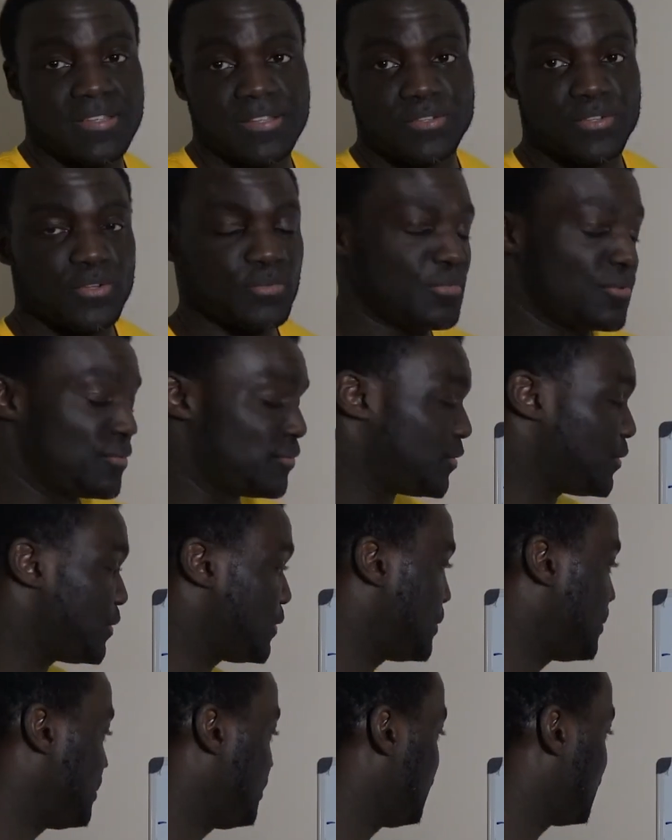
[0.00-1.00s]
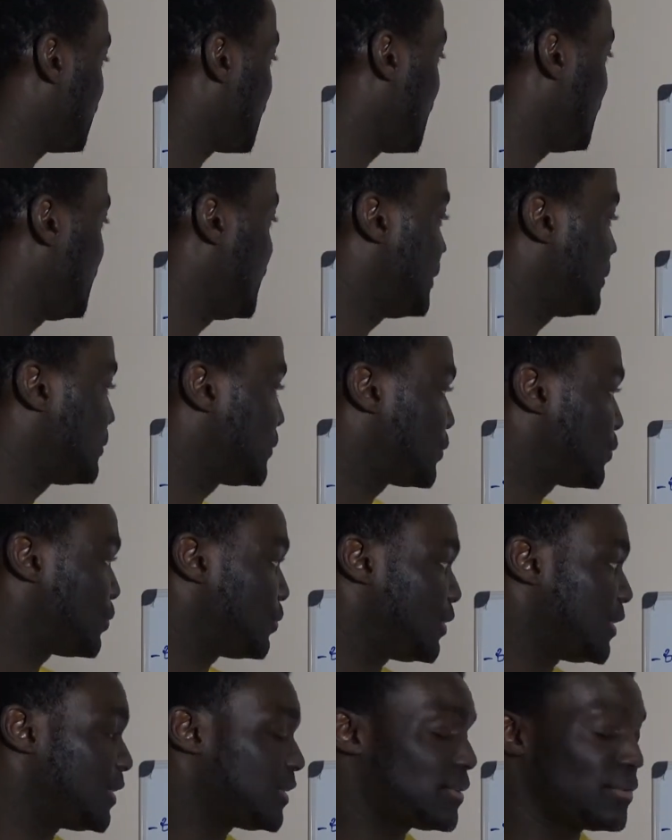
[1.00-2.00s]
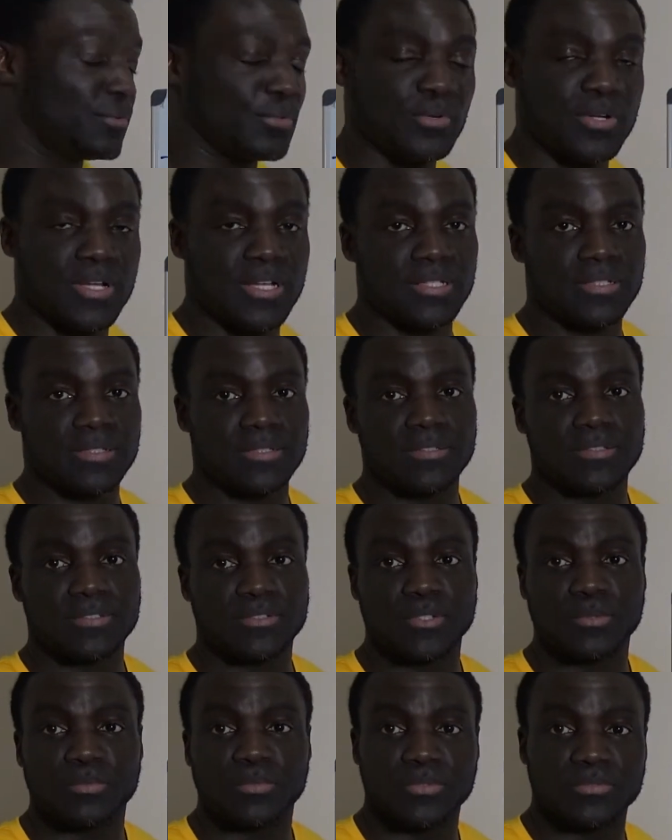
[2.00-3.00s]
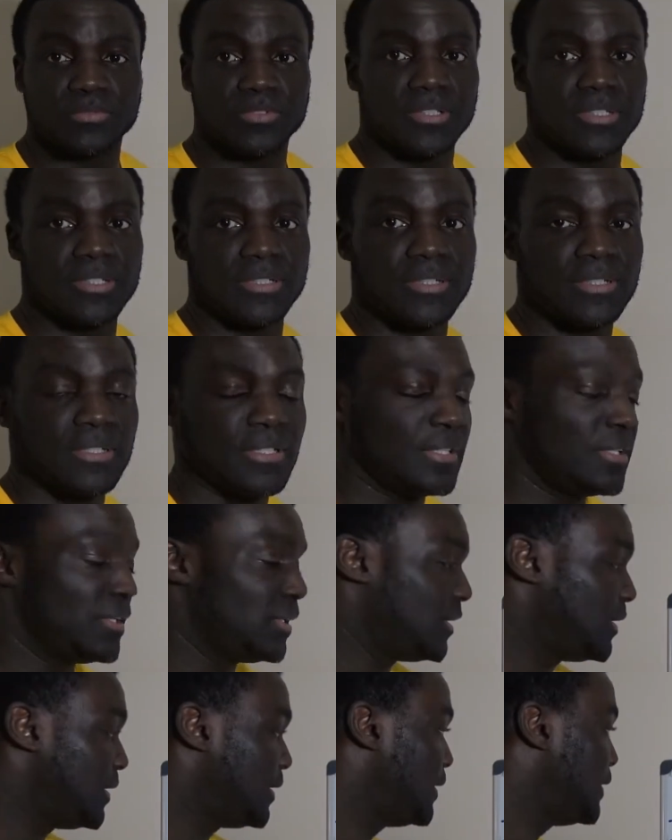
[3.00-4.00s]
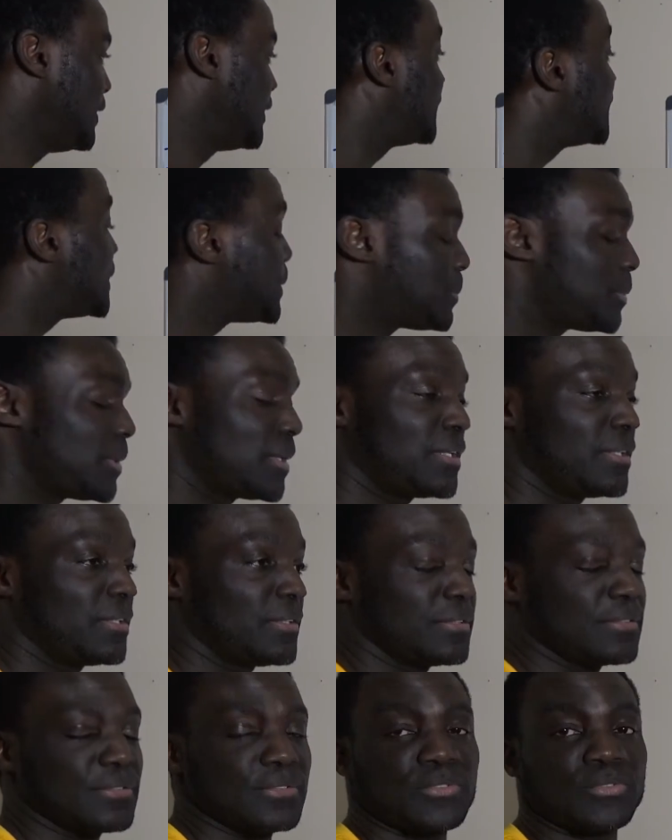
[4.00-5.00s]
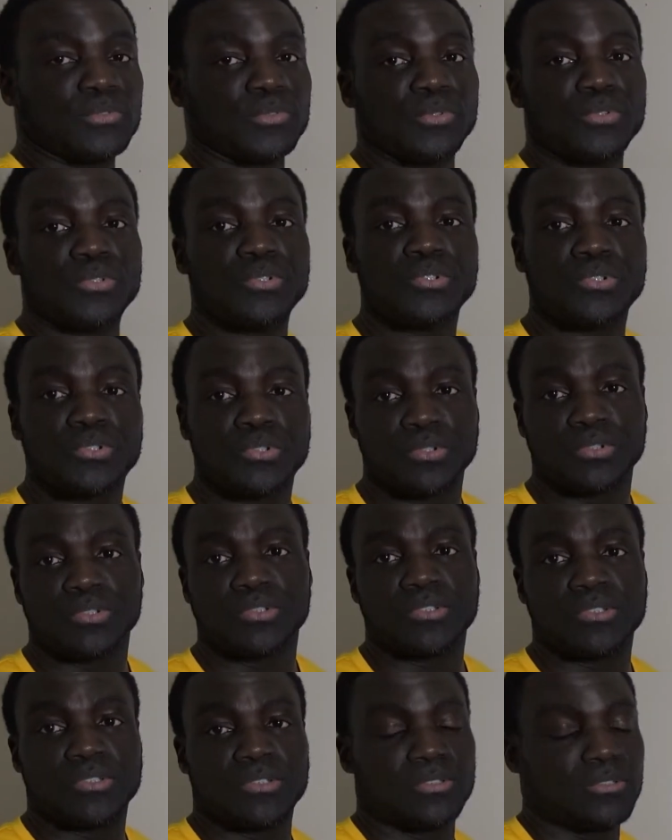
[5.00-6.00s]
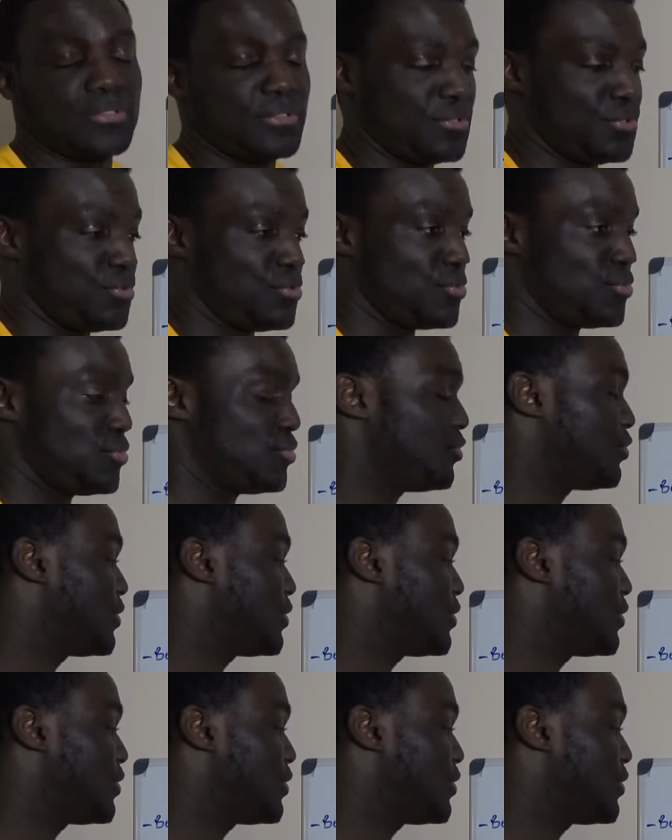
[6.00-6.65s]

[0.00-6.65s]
are some of the problems. So let's look at some of the typical solution you